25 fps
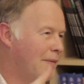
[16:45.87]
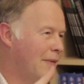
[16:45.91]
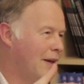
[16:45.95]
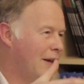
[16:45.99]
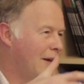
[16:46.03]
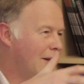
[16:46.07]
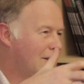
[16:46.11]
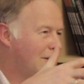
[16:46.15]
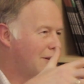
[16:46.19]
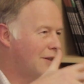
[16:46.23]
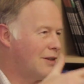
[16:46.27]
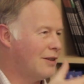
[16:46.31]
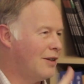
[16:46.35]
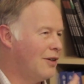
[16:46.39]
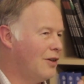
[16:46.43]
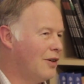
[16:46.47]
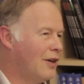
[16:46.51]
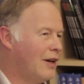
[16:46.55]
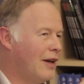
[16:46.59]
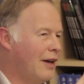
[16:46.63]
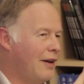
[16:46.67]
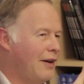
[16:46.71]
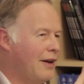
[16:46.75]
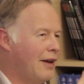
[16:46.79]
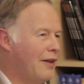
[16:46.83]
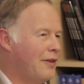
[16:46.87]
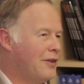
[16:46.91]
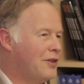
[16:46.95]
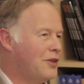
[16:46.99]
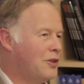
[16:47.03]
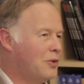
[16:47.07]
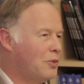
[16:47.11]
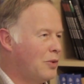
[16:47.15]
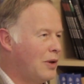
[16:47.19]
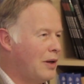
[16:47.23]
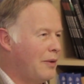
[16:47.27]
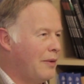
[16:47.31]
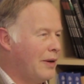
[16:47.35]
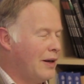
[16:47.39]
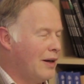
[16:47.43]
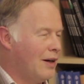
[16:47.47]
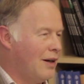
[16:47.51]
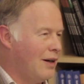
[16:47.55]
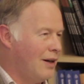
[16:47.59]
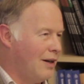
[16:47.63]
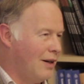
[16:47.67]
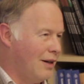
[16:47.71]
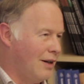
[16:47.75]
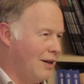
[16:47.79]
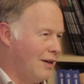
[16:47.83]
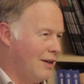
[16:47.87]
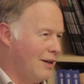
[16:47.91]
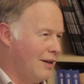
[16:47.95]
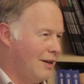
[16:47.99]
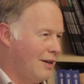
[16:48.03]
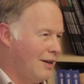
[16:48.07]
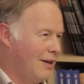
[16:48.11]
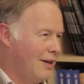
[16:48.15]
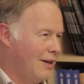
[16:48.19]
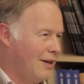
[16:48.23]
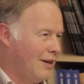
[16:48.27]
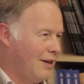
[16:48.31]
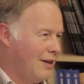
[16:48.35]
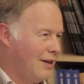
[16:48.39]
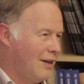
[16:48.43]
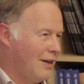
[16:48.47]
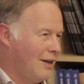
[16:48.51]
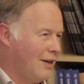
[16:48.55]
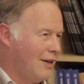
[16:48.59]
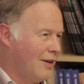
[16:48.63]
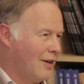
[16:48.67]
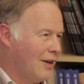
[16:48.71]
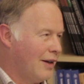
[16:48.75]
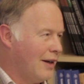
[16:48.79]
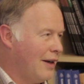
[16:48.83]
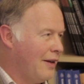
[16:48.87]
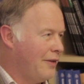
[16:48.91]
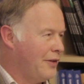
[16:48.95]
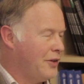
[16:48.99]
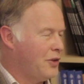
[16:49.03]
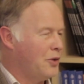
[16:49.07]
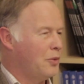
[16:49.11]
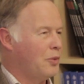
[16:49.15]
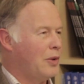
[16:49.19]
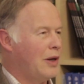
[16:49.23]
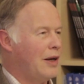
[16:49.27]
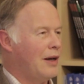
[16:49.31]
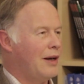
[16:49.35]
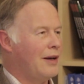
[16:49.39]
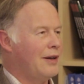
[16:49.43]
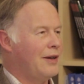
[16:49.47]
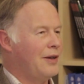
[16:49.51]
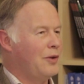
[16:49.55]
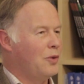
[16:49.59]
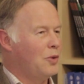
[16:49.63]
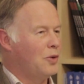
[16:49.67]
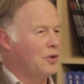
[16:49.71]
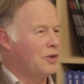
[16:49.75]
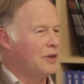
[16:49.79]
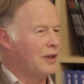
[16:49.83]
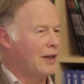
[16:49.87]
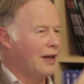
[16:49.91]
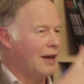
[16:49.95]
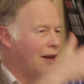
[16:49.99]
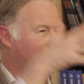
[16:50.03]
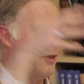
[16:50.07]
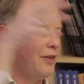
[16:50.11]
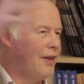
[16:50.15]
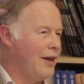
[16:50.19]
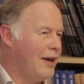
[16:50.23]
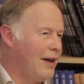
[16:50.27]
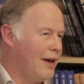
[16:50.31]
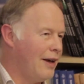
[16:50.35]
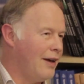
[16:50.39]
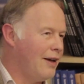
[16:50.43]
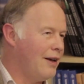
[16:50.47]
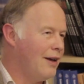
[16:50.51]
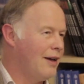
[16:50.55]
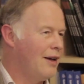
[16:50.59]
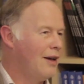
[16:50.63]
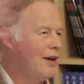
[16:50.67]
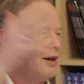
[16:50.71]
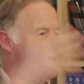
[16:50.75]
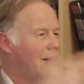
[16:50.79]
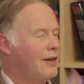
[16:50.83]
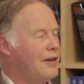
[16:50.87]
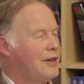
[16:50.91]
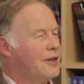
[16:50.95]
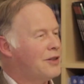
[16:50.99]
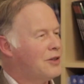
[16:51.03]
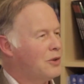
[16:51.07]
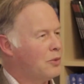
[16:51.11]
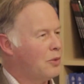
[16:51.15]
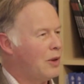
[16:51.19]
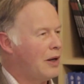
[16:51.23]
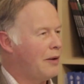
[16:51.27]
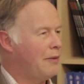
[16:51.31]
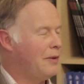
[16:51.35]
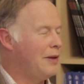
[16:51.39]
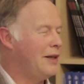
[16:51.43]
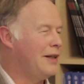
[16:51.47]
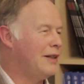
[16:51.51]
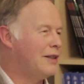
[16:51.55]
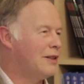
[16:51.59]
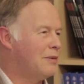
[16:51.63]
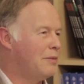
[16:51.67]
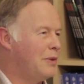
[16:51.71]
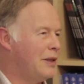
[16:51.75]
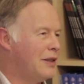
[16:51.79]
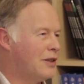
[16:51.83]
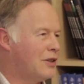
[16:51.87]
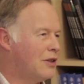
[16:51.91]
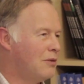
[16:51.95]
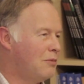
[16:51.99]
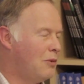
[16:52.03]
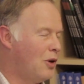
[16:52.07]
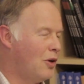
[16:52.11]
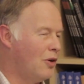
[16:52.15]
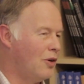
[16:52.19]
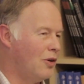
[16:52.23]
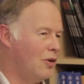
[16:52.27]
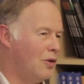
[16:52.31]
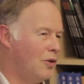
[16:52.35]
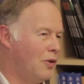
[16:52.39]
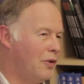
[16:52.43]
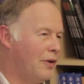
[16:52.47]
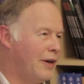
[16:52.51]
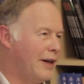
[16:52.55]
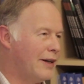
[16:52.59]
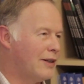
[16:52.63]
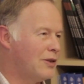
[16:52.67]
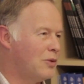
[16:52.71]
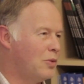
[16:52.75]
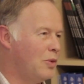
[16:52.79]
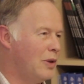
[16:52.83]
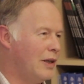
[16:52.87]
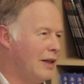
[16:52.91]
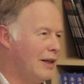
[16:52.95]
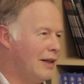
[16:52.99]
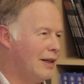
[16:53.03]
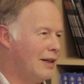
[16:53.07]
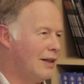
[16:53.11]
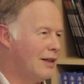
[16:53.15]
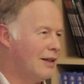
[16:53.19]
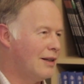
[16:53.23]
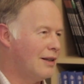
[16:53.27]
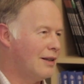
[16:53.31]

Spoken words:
Yes, okay, now this is where we are. Okay, and this is where, in order to get there, this is where we need to be tomorrow or next week.